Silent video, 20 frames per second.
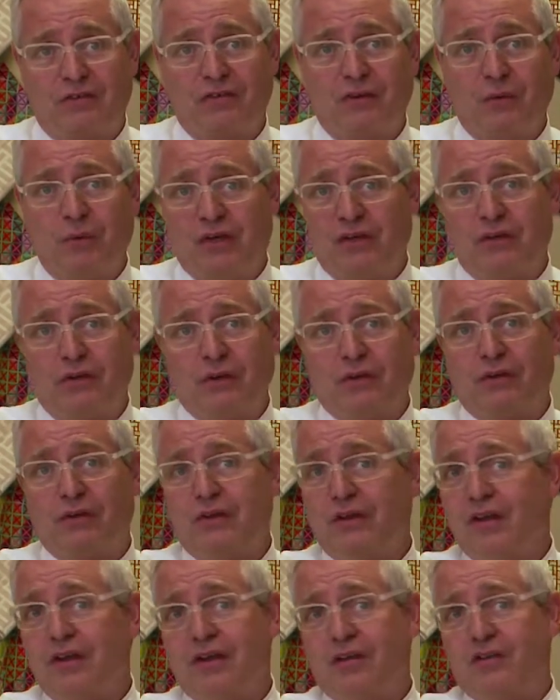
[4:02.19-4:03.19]
So we do the
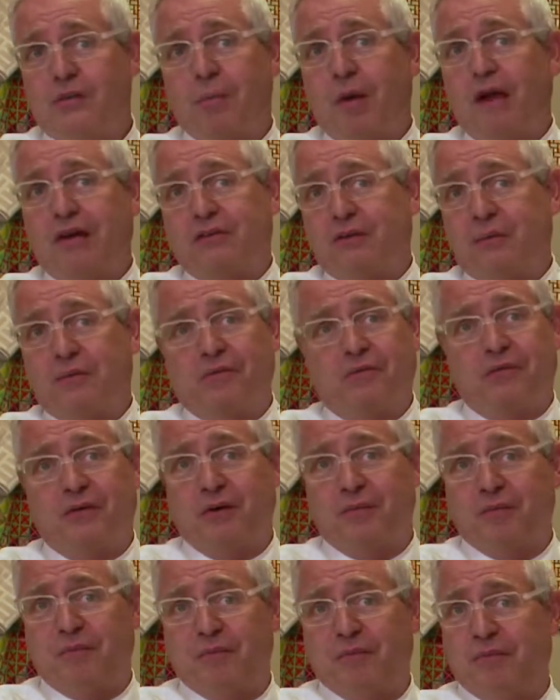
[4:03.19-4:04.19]
spectrum
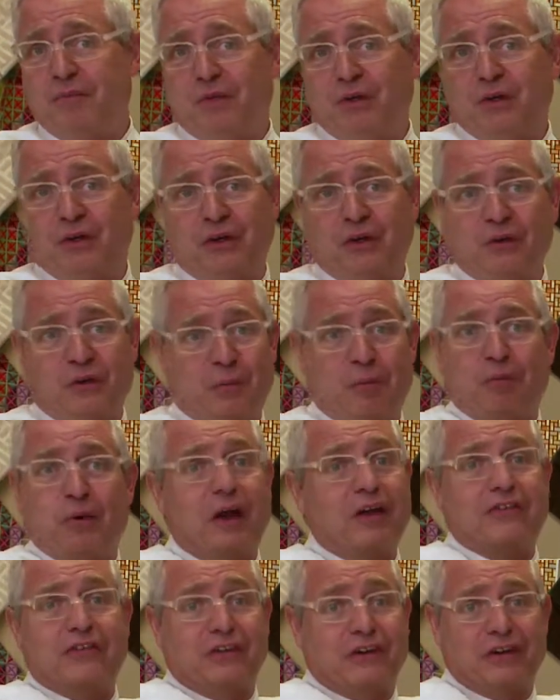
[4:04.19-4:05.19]
from, the
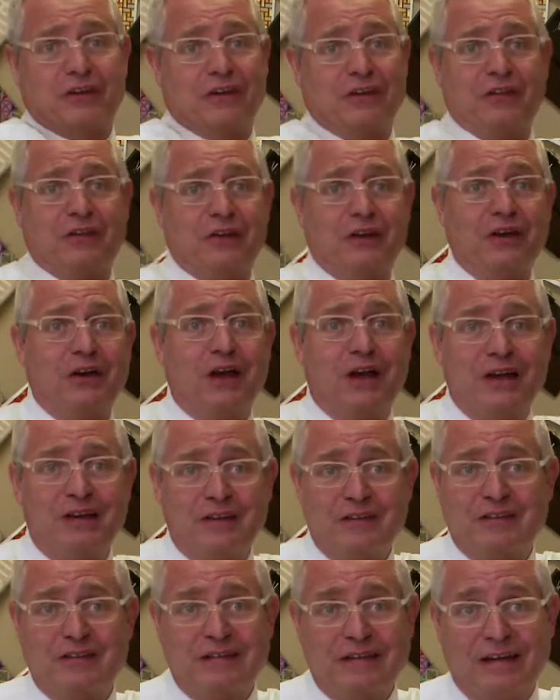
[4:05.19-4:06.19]
President of the
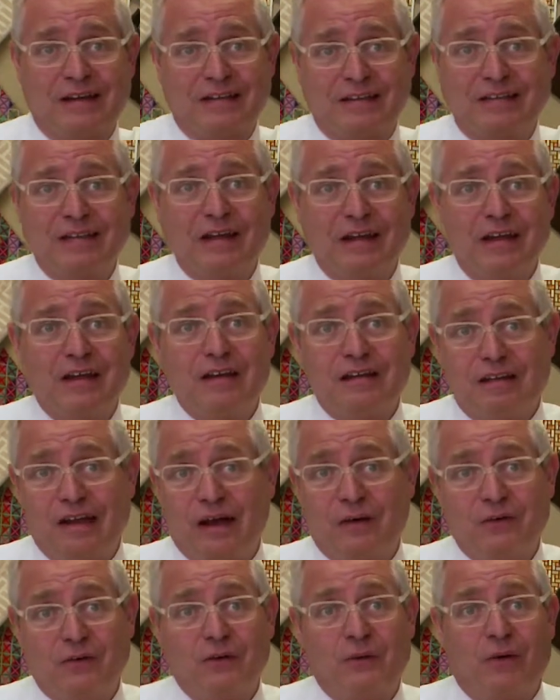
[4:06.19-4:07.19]
United States
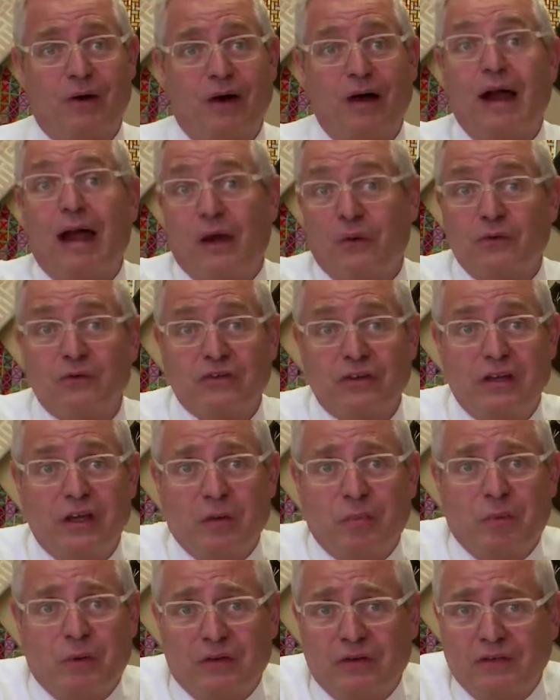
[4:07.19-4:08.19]
down to our
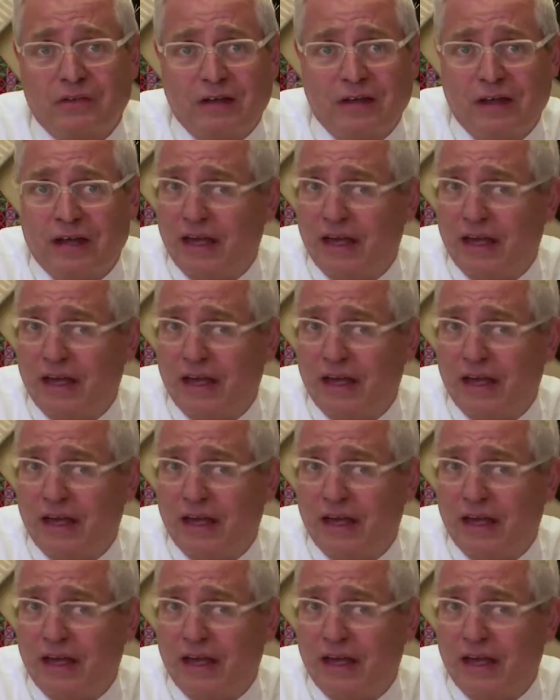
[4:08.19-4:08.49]
housekeepers,